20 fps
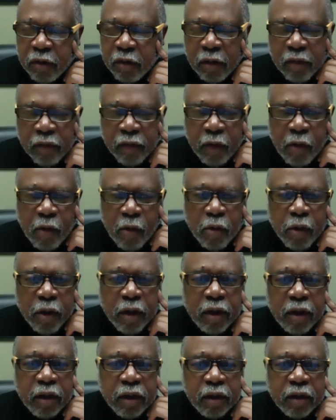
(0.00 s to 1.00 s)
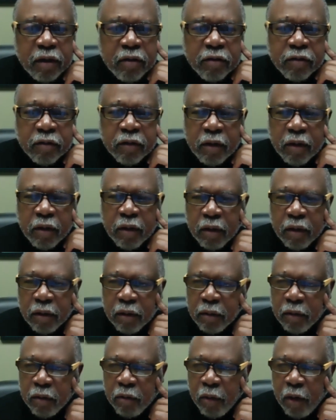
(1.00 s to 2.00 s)
of old heads,
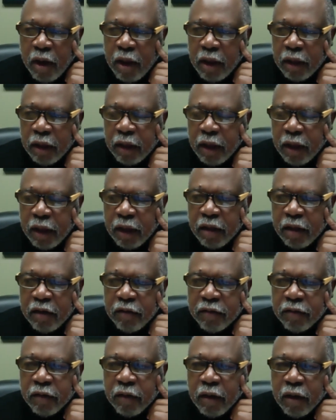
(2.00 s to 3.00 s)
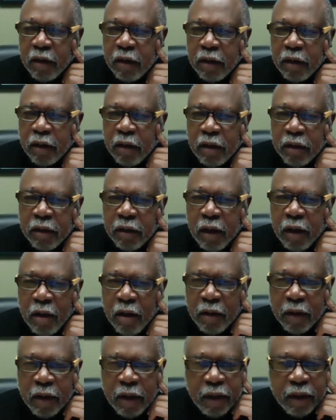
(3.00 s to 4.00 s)
graying heads,
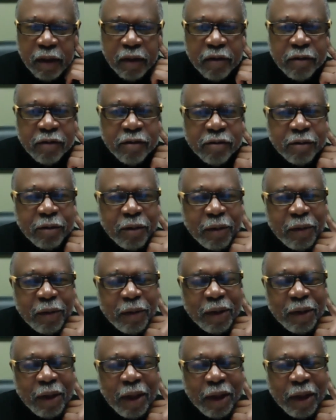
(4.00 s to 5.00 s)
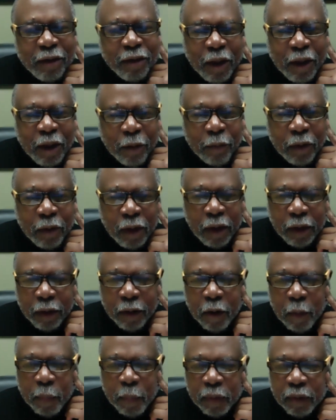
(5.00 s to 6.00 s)
young heads, and
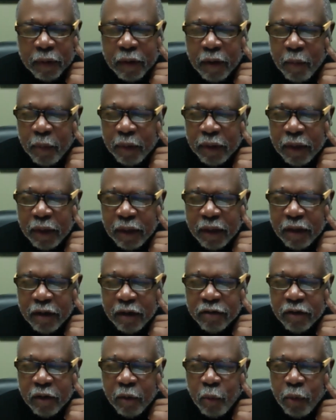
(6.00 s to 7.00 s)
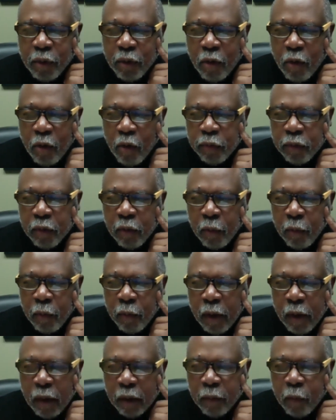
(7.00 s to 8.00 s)
up and coming heads. And we hope that
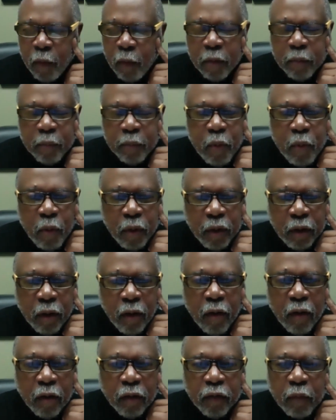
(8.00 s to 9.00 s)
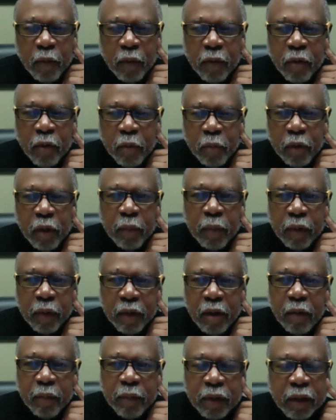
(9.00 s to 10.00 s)
at one point, all of them are going to be able to
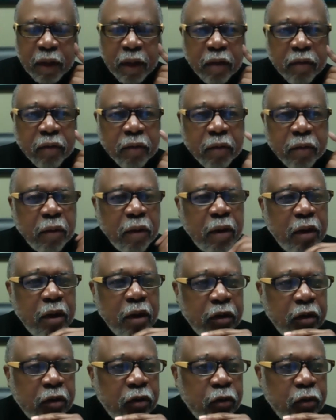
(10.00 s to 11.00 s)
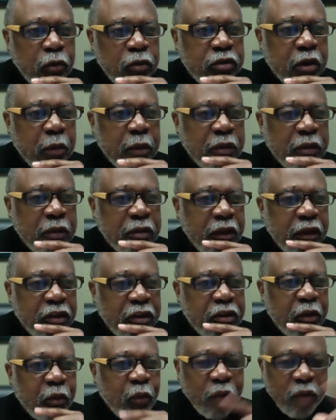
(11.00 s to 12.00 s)
come together to do some of the
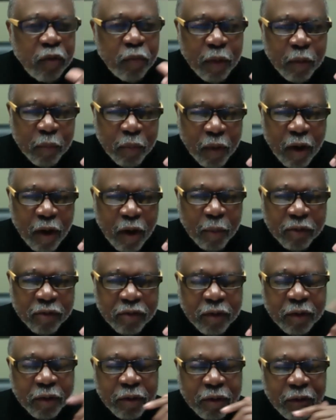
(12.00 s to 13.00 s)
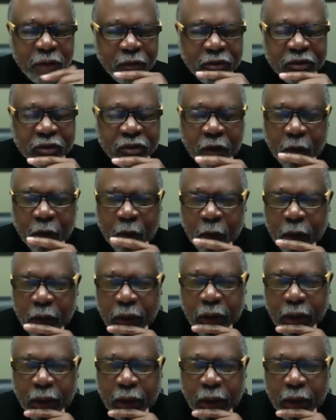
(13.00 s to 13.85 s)
things that we've been promising to do. So